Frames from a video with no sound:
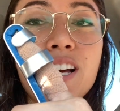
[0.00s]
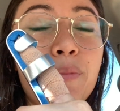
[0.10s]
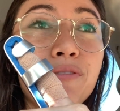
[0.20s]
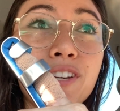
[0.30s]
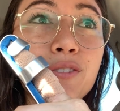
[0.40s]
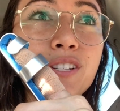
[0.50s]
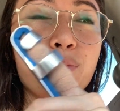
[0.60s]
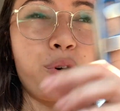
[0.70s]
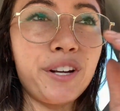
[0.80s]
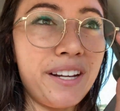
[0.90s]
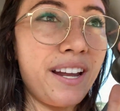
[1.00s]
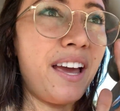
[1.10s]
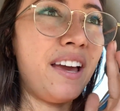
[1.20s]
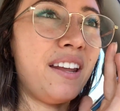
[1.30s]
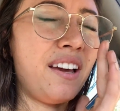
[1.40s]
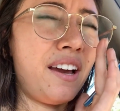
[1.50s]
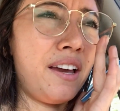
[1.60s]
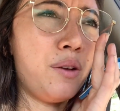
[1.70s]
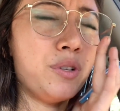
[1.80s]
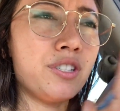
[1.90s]
cut my finger this morning and
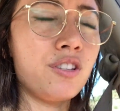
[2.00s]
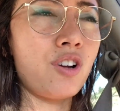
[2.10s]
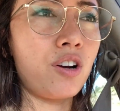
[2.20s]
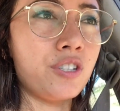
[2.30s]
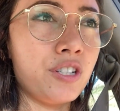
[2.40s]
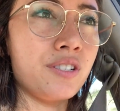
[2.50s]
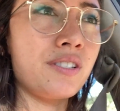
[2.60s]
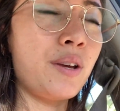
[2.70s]
I went to the doctor's.